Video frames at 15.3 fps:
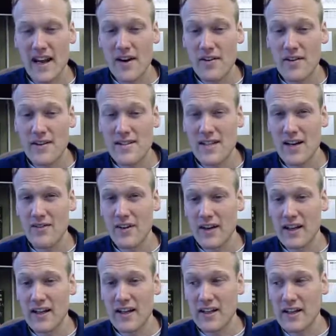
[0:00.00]
air that's not
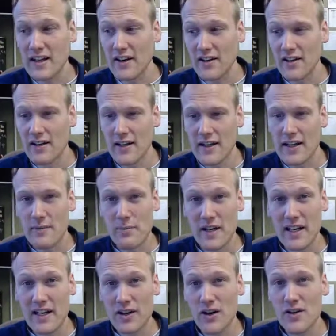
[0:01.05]
very clear,
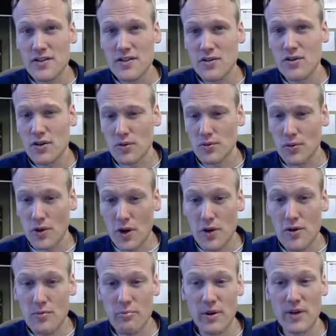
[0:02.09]
but it can also
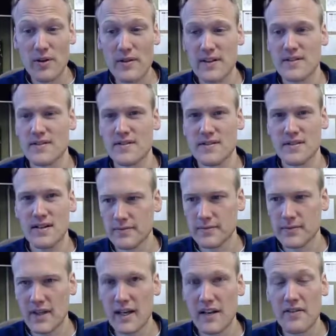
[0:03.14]
corrode buildings
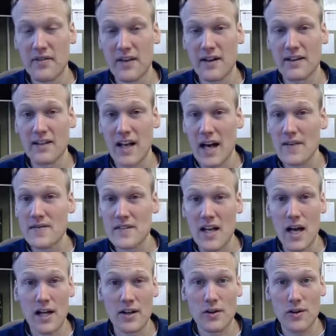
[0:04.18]
and affect
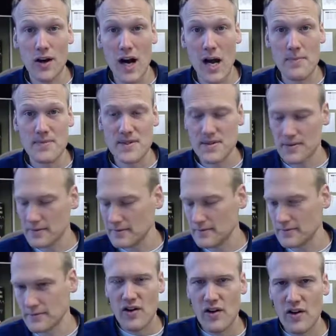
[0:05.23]
livestock and crops.
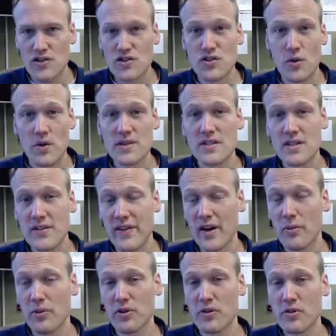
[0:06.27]
Sources of
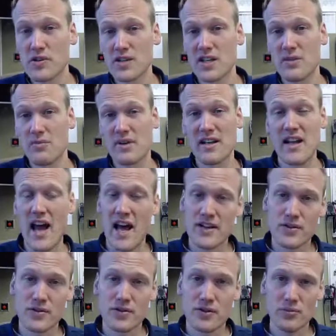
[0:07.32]
air pollution can be
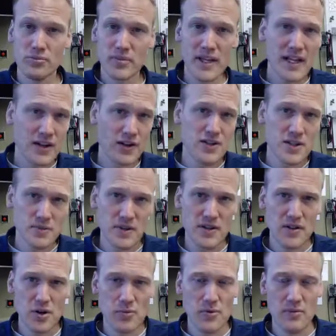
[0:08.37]
natural, but they can also be
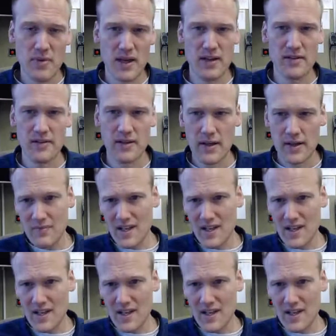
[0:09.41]
human made.